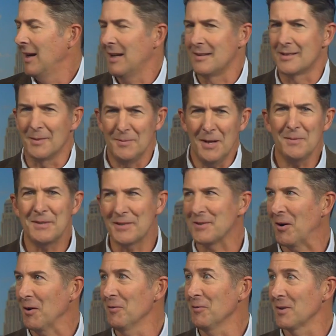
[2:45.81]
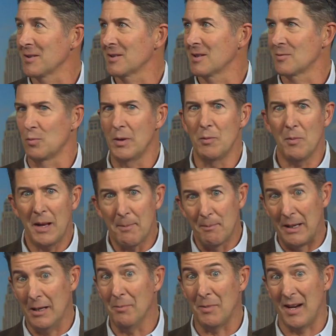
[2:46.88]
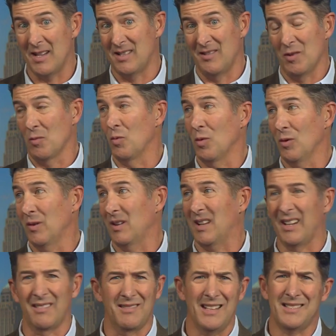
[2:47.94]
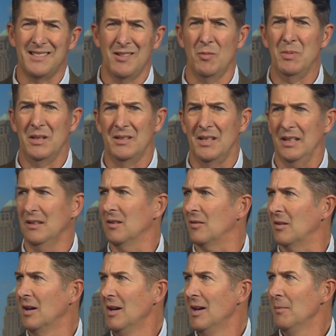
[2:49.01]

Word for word: And sometimes that's hard for us because we may minimize their worry, like that's no big deal.